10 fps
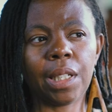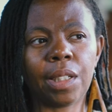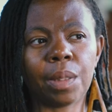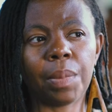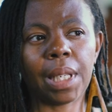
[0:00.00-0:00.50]

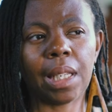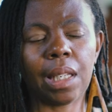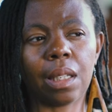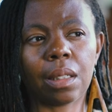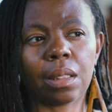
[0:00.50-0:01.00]
need to
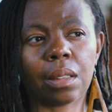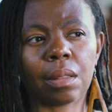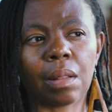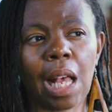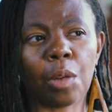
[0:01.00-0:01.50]
be
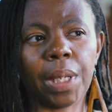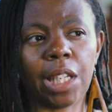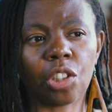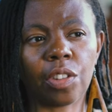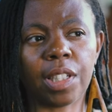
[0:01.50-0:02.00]

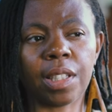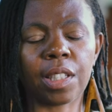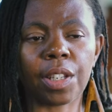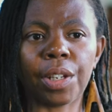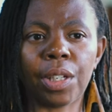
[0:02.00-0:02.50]
helping each other
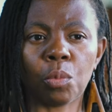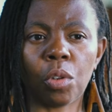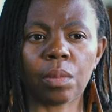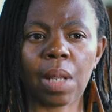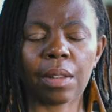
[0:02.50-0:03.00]
discern
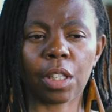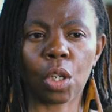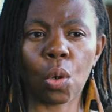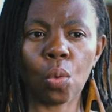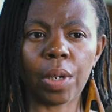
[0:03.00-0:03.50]
what the
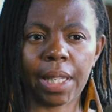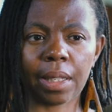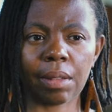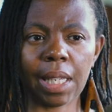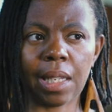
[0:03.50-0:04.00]

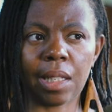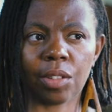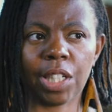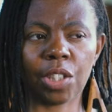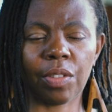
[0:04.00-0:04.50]
calling is
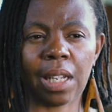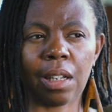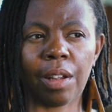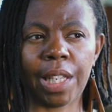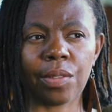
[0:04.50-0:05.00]
on each of our
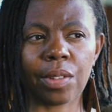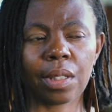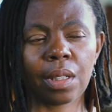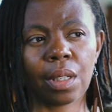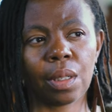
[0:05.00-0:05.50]

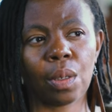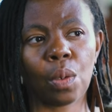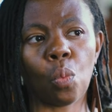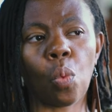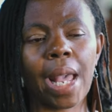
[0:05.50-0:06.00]
lives.
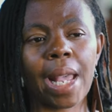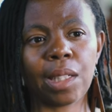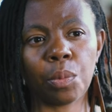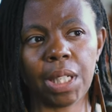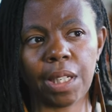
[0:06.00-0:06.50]

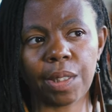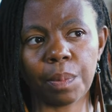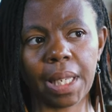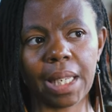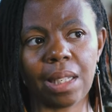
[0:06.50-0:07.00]
Where do we need
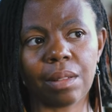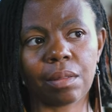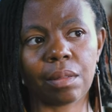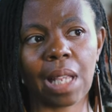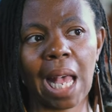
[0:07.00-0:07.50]
to be?
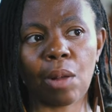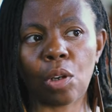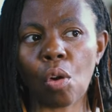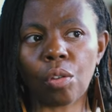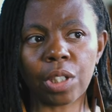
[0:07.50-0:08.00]
How
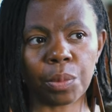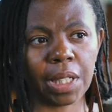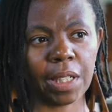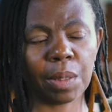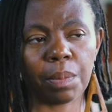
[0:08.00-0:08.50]
long do
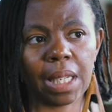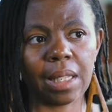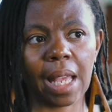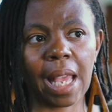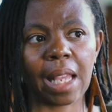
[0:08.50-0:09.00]
we need to
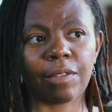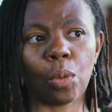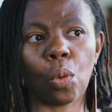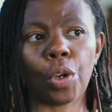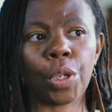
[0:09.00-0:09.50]
be there
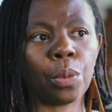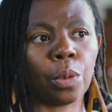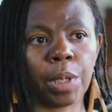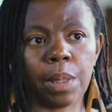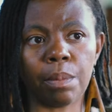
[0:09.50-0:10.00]
for? Who
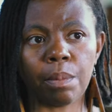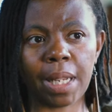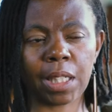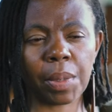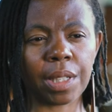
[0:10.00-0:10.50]
are we
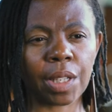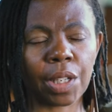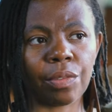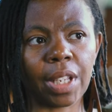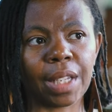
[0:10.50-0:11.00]
meant to be
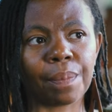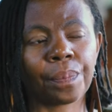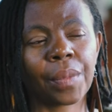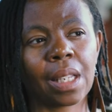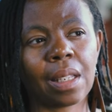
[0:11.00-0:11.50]
serving?
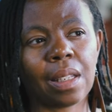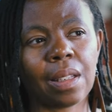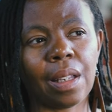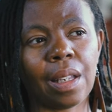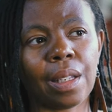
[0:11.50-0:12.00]

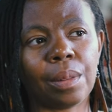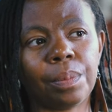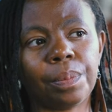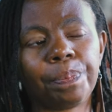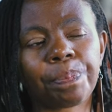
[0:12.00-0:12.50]

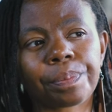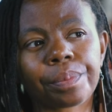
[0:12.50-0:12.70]
Um,